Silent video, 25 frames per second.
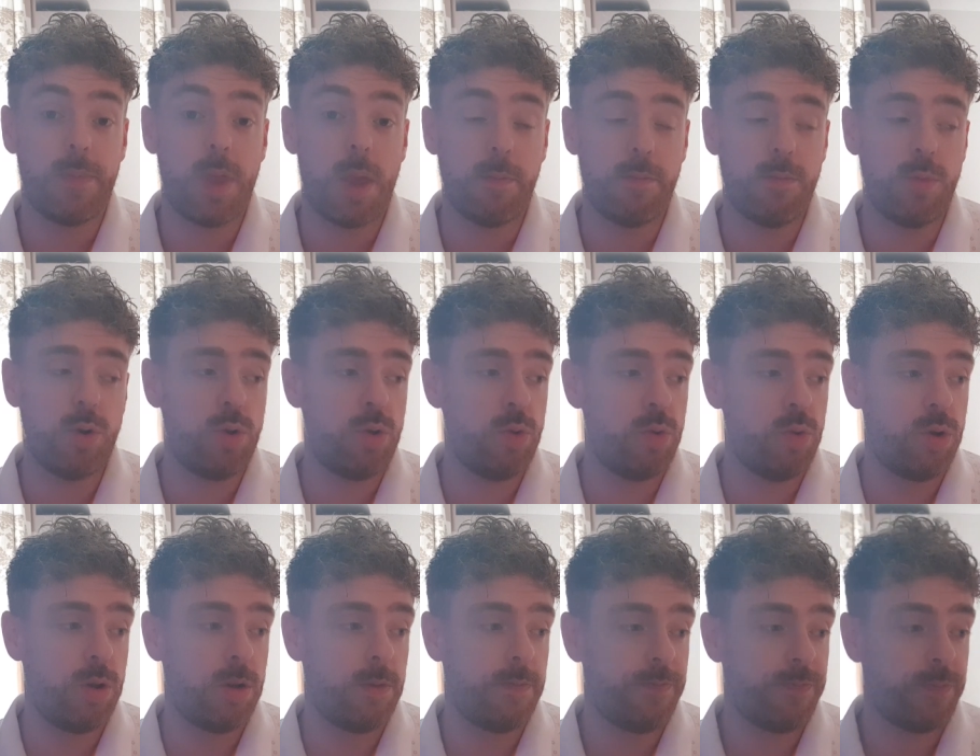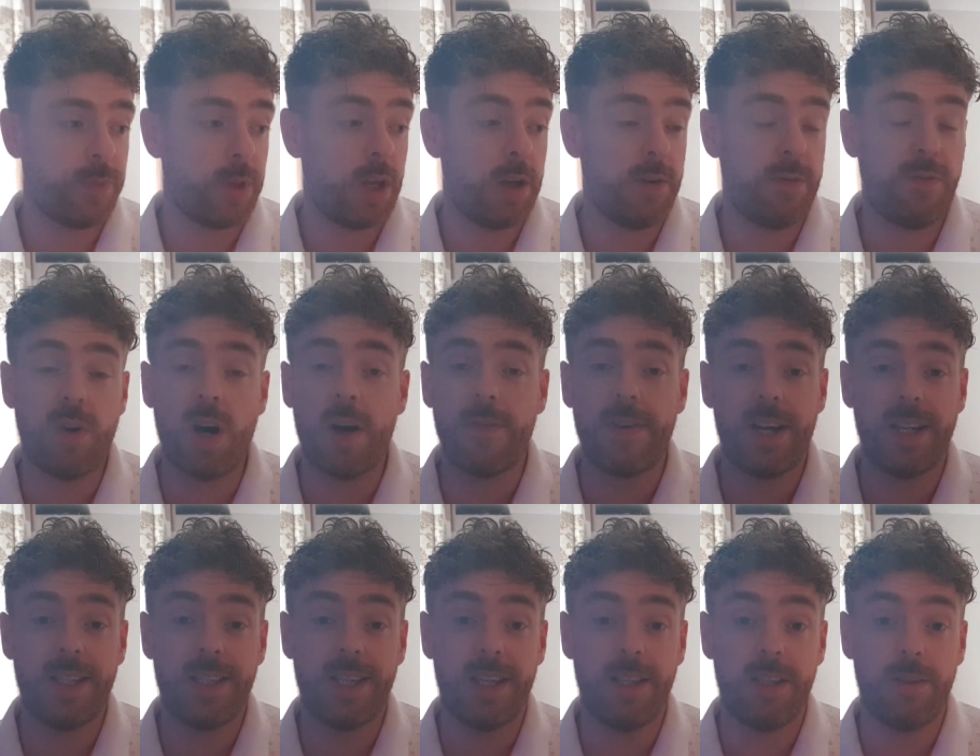Mood, 5 out
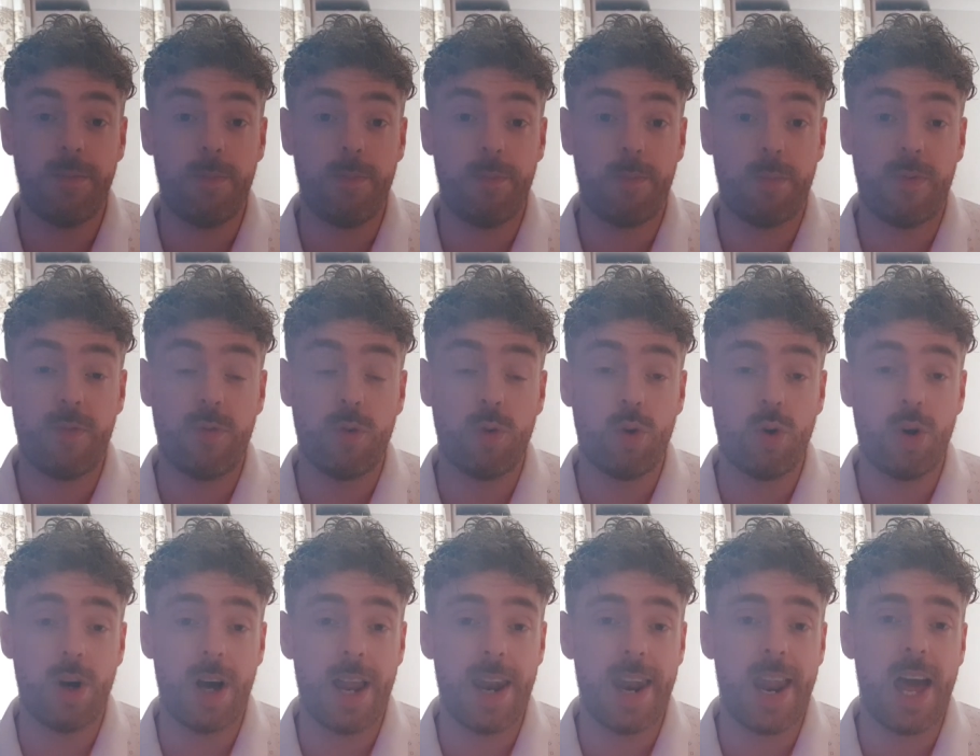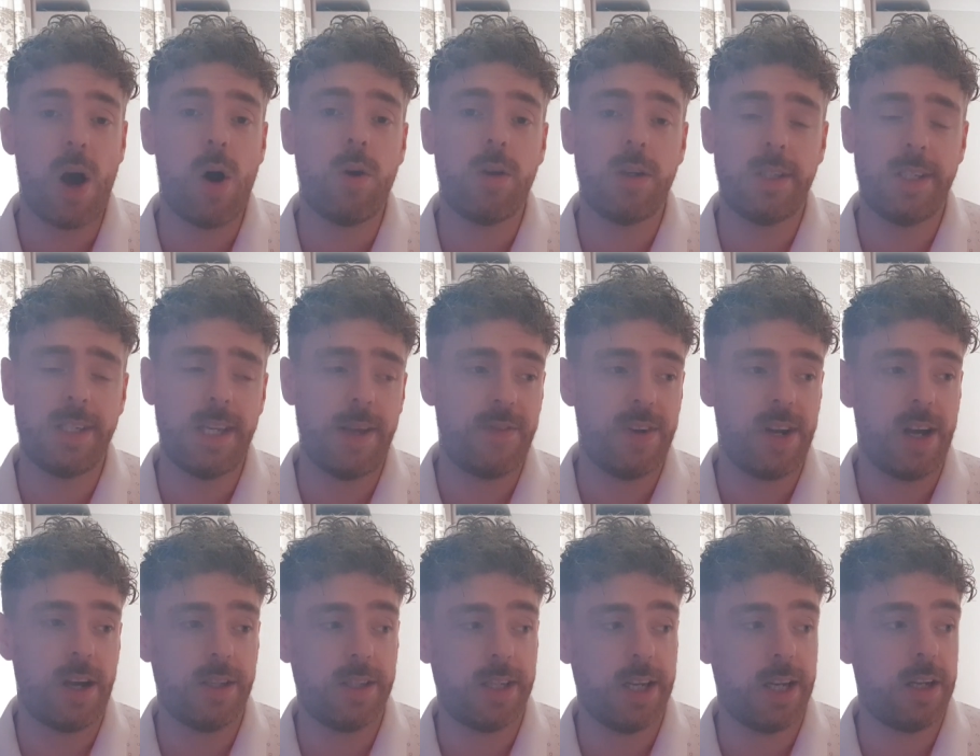of 10 before, and now 7
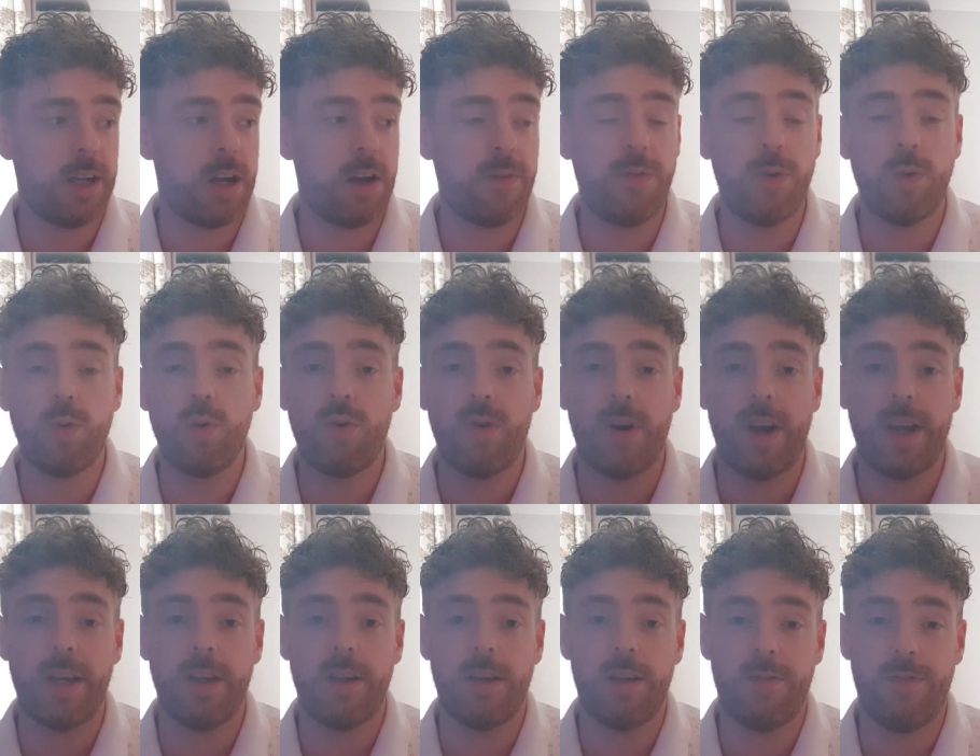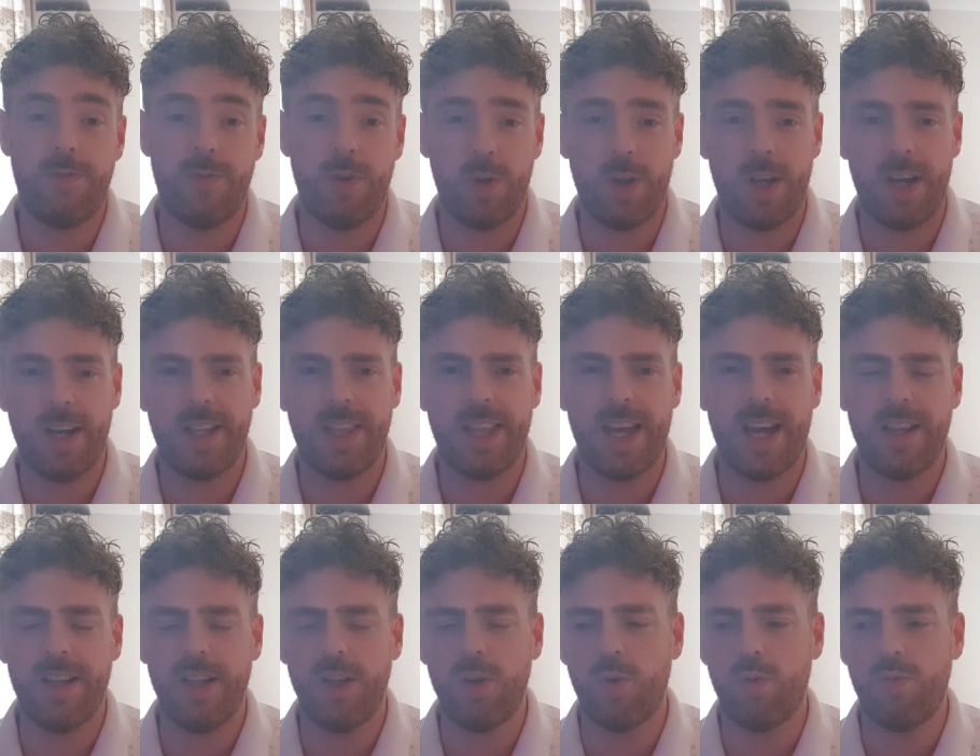out of 10. I feel great. I feel like
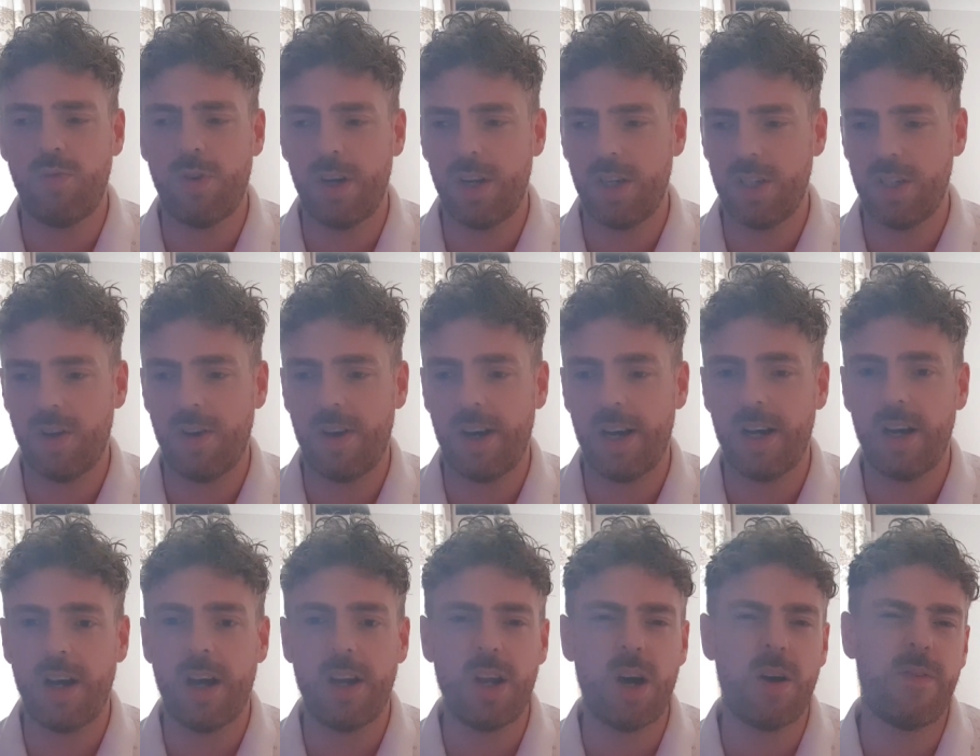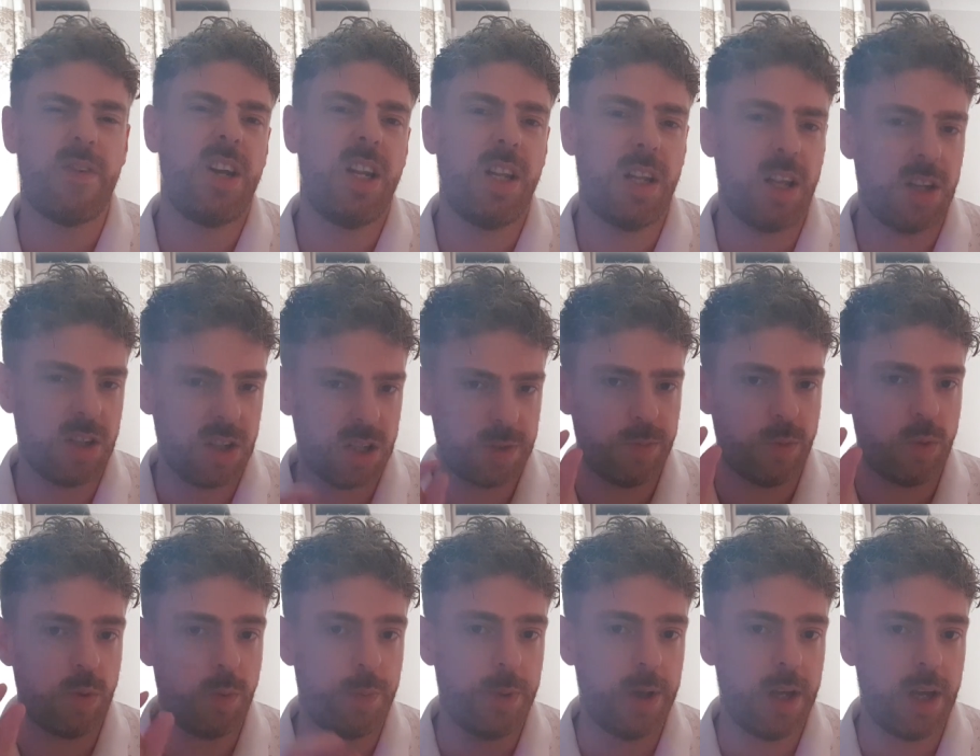that little runner's high. I know I've only done a
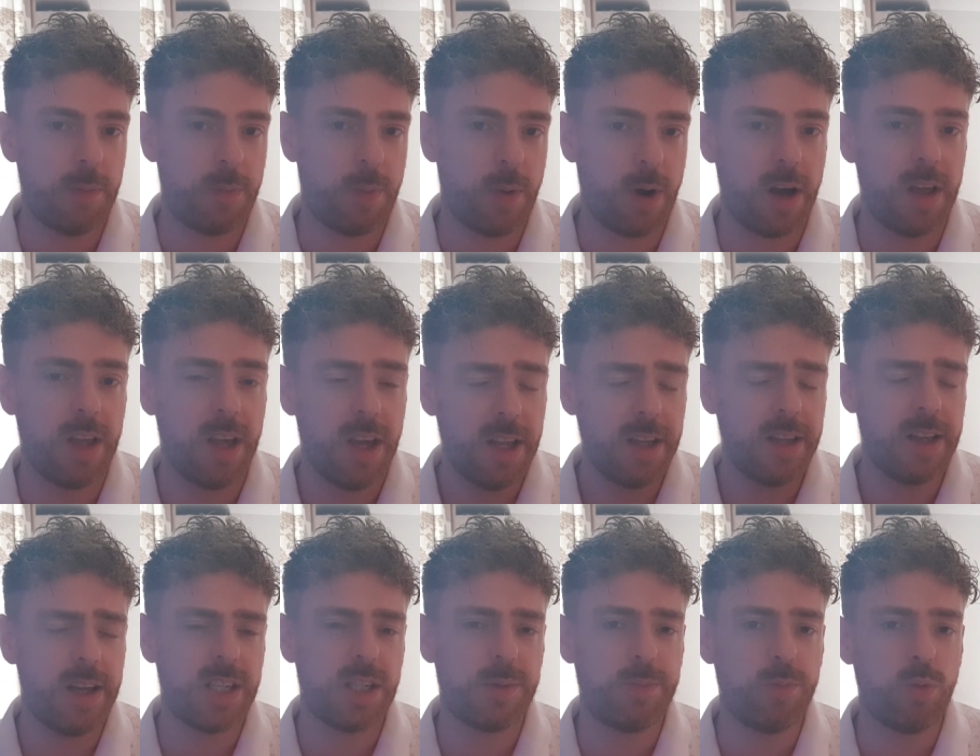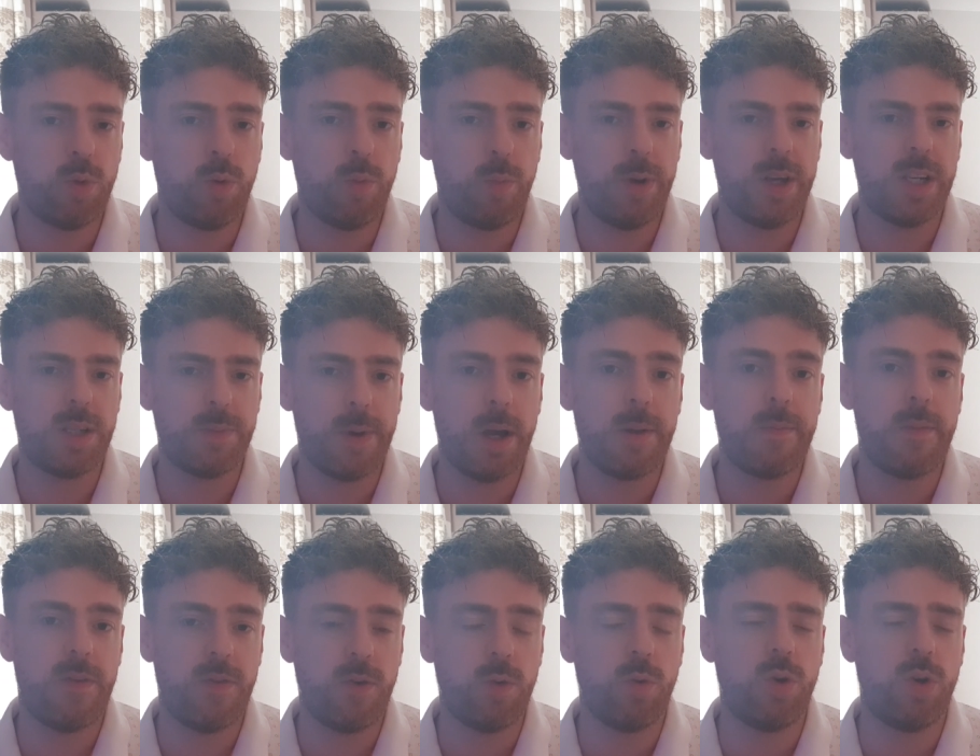small bit, but that small bit's made
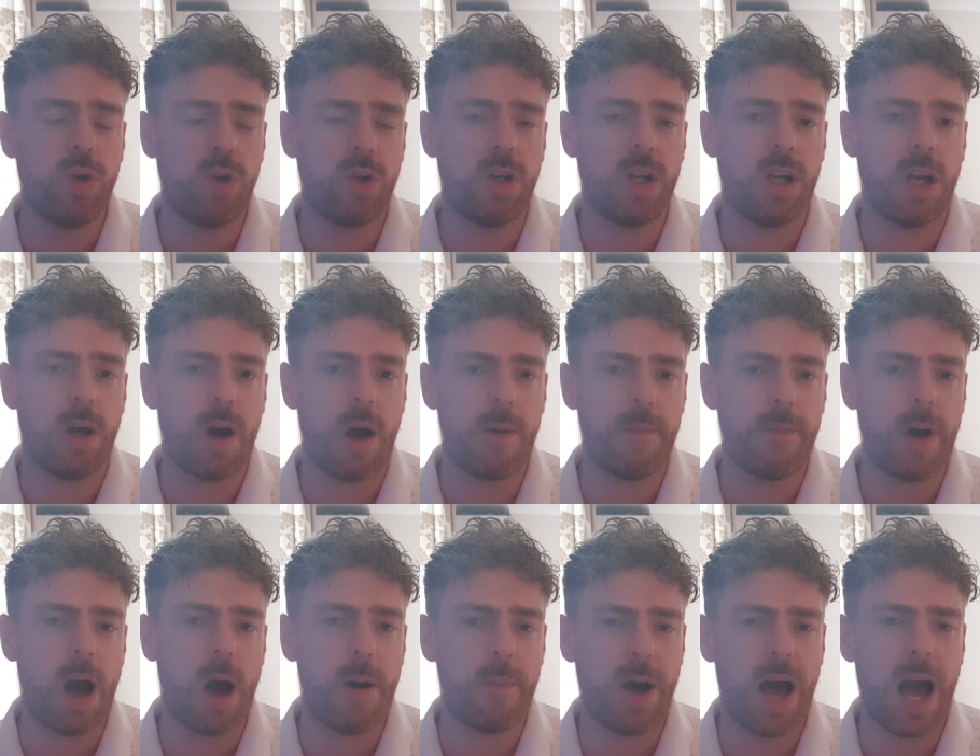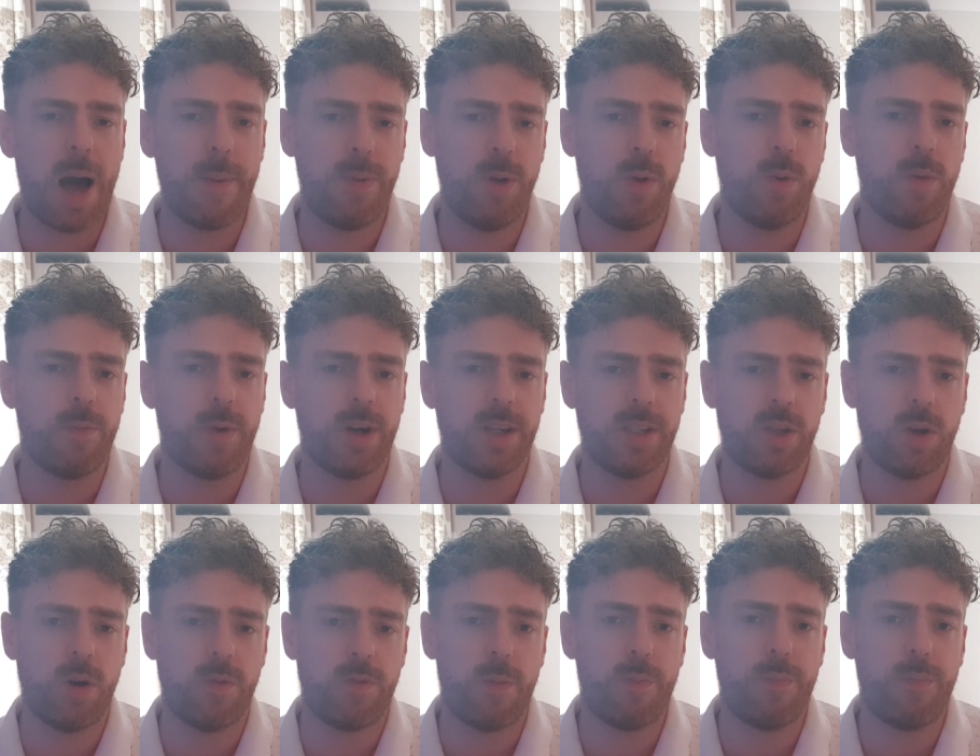me feel good, and I'm happy with myself.